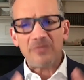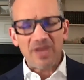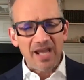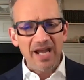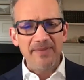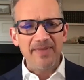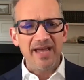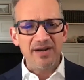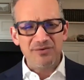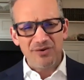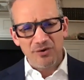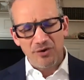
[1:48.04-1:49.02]
And
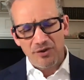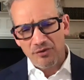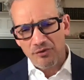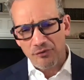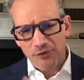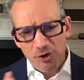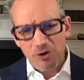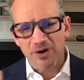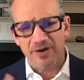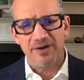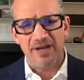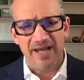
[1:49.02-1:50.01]
then
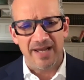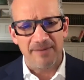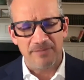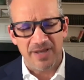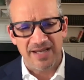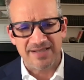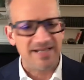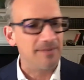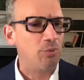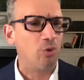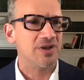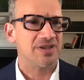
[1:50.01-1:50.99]
third is the
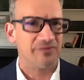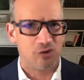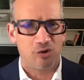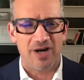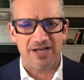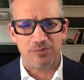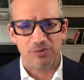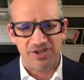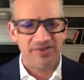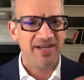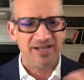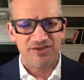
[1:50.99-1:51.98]
importance of trust, which I
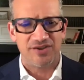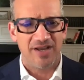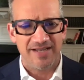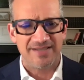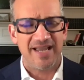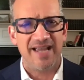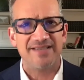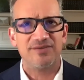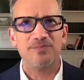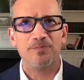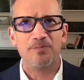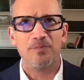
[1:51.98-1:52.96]
think is
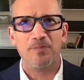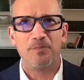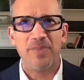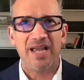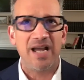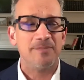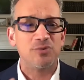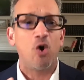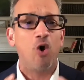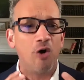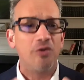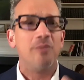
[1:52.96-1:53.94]
becomes
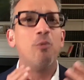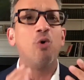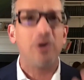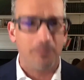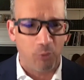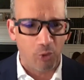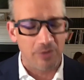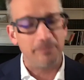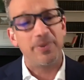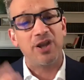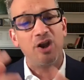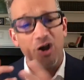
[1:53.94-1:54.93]
all the more important
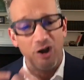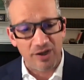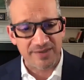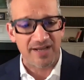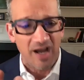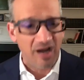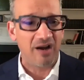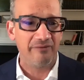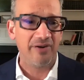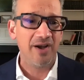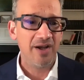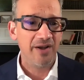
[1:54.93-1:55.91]
because
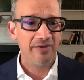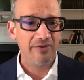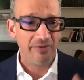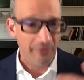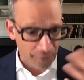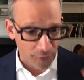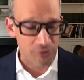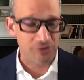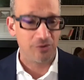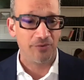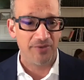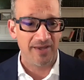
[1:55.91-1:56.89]
of the first
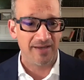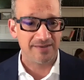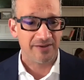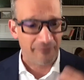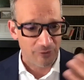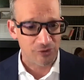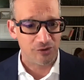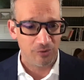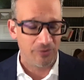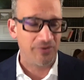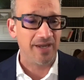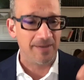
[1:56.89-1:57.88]
two things, the first two
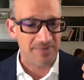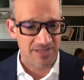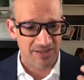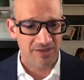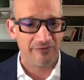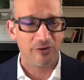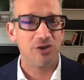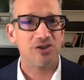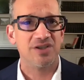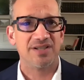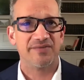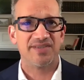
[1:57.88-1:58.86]
themes, this
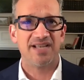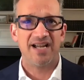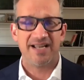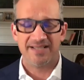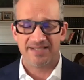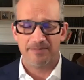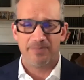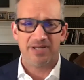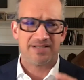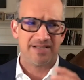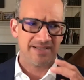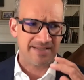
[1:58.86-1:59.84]
convergence of science and
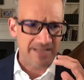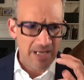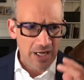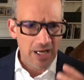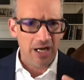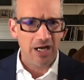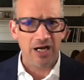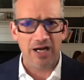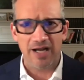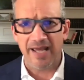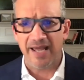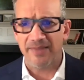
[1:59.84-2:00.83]
business
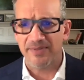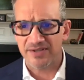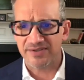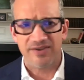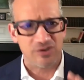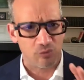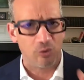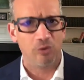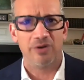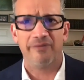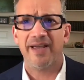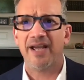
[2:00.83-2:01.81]
and this
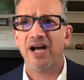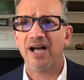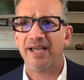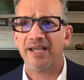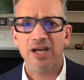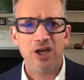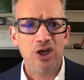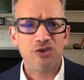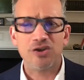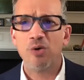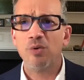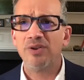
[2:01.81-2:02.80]
role of AI. So